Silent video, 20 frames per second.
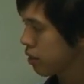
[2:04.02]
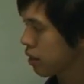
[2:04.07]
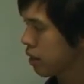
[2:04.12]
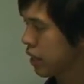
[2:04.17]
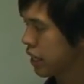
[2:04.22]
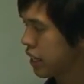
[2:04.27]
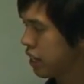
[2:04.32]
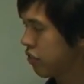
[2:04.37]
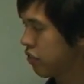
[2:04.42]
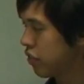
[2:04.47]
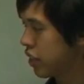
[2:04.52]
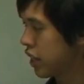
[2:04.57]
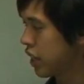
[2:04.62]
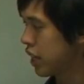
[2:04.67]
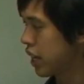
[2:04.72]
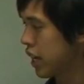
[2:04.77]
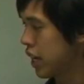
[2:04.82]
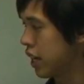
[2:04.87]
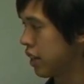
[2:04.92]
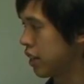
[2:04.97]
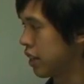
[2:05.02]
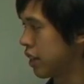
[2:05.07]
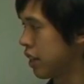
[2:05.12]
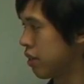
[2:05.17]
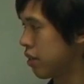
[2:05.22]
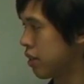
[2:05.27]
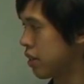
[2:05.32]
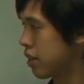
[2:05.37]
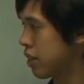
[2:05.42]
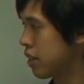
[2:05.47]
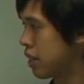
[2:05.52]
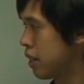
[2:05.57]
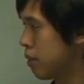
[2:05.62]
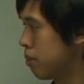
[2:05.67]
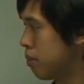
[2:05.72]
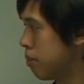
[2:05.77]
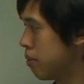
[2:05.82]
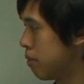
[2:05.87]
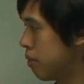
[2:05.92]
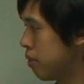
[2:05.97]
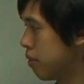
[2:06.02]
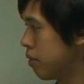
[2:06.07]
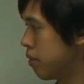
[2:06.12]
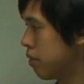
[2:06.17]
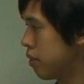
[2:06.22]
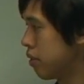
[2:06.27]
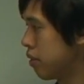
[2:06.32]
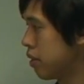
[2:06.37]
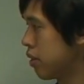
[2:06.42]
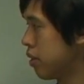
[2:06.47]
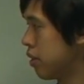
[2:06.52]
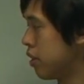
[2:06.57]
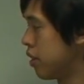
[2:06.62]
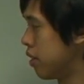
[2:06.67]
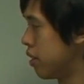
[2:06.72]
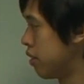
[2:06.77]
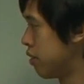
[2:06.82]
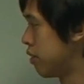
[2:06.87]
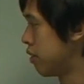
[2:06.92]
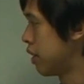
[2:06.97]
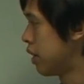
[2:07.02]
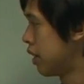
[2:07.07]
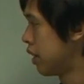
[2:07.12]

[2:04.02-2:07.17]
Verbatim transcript: he figured out that there was some sort of